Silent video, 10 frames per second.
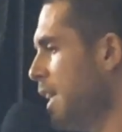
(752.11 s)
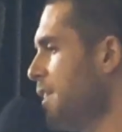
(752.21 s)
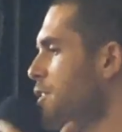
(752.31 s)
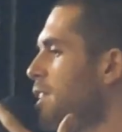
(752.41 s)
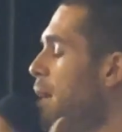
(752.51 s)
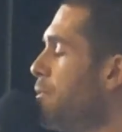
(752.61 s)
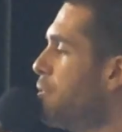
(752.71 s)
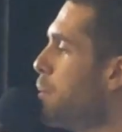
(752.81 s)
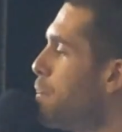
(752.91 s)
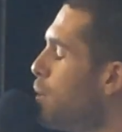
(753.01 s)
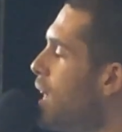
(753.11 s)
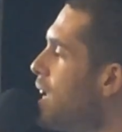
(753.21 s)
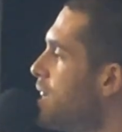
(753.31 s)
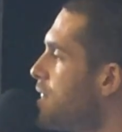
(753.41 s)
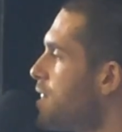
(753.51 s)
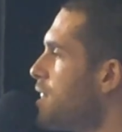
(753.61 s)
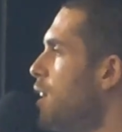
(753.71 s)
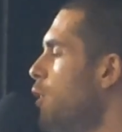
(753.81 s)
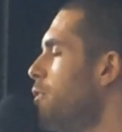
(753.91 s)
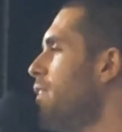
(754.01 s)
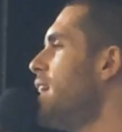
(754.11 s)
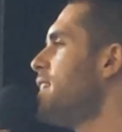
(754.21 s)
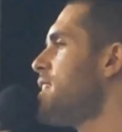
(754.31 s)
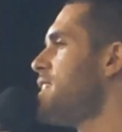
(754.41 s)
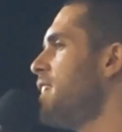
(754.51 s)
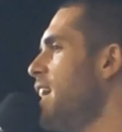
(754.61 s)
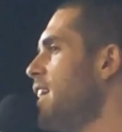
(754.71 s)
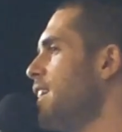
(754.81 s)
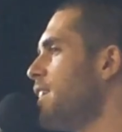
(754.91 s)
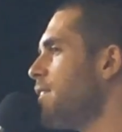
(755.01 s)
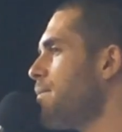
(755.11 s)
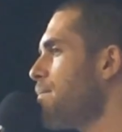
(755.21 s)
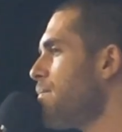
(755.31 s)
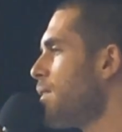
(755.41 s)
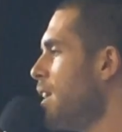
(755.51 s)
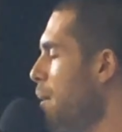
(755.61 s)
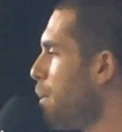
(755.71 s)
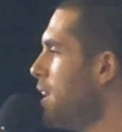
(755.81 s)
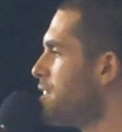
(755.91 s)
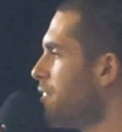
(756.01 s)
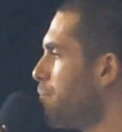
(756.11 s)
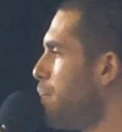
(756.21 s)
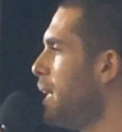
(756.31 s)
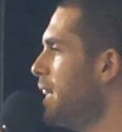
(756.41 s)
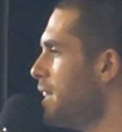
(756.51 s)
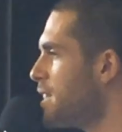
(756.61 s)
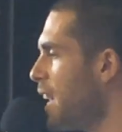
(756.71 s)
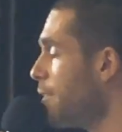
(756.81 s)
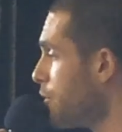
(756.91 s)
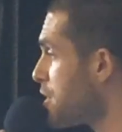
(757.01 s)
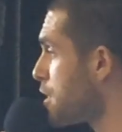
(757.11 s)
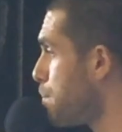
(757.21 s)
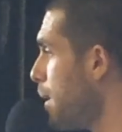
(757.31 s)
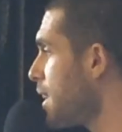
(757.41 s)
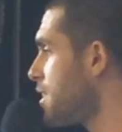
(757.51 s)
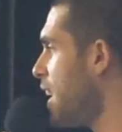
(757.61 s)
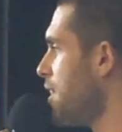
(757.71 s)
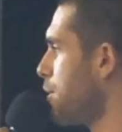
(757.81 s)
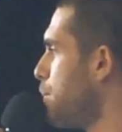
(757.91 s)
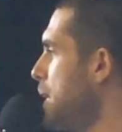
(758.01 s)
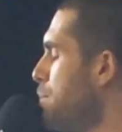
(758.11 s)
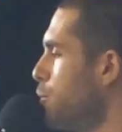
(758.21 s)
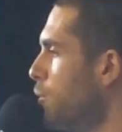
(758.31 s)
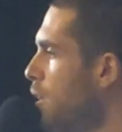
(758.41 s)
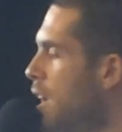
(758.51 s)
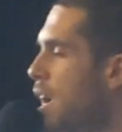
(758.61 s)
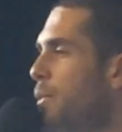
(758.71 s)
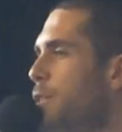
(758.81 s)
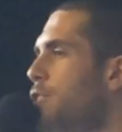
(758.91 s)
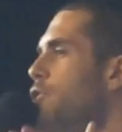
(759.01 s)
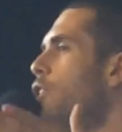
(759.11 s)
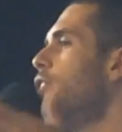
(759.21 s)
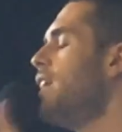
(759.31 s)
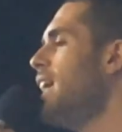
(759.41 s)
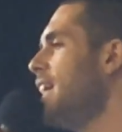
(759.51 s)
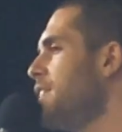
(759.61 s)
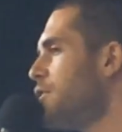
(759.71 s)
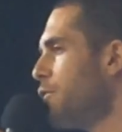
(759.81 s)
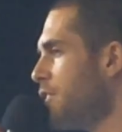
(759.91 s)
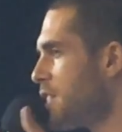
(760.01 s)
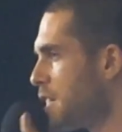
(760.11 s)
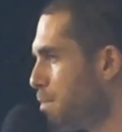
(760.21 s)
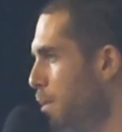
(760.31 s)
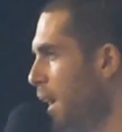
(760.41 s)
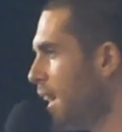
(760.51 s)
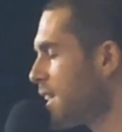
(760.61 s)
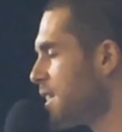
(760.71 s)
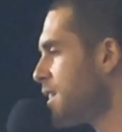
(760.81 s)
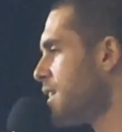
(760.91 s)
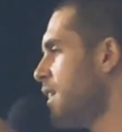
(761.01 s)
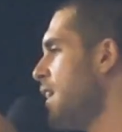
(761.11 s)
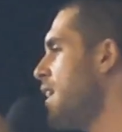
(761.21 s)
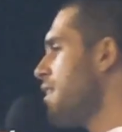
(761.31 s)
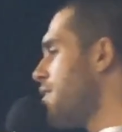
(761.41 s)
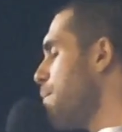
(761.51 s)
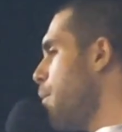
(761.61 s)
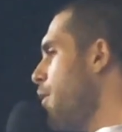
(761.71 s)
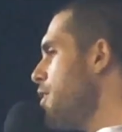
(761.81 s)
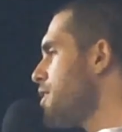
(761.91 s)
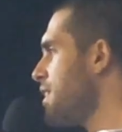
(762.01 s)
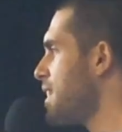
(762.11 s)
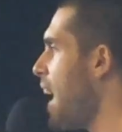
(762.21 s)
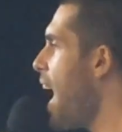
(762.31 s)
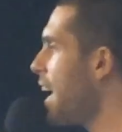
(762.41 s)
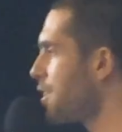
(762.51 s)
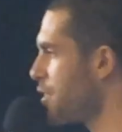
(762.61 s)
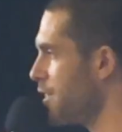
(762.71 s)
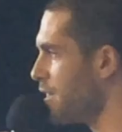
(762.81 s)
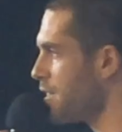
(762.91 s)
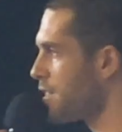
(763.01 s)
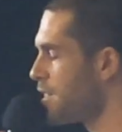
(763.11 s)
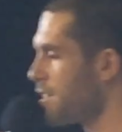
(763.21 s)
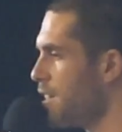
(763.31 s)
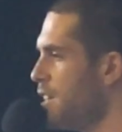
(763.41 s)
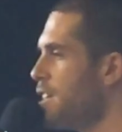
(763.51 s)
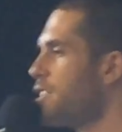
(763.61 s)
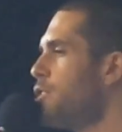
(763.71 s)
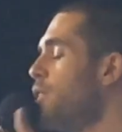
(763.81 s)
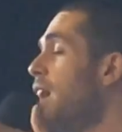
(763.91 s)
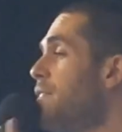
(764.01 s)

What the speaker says: is to come from a place of understanding, a place of peace and respect to other people. We do not need to respect the person's actions to